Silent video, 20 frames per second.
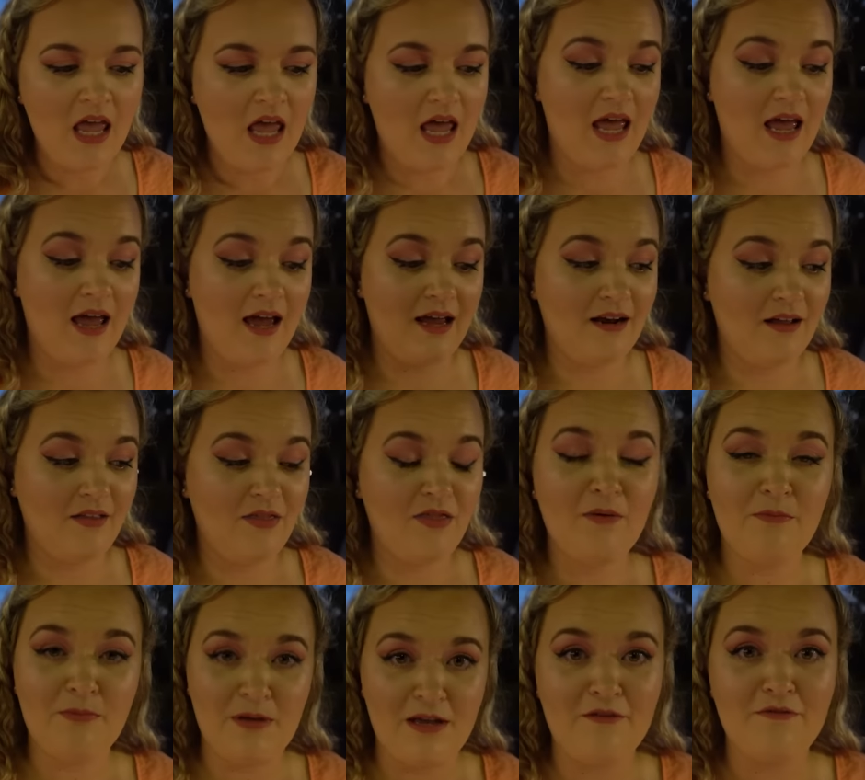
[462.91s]
and the
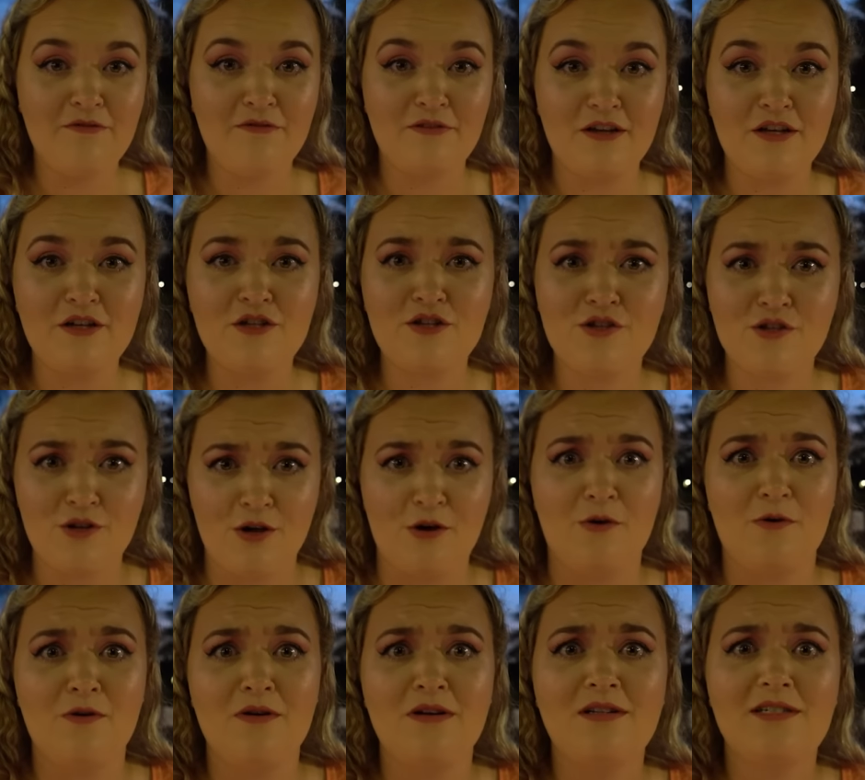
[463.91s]
beef is
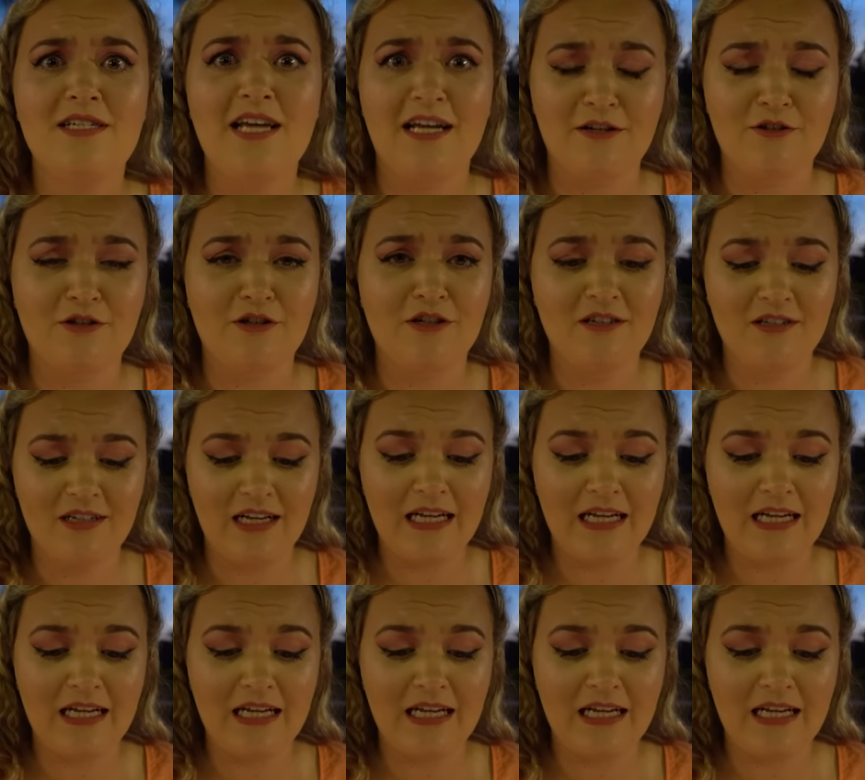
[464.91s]
so tender.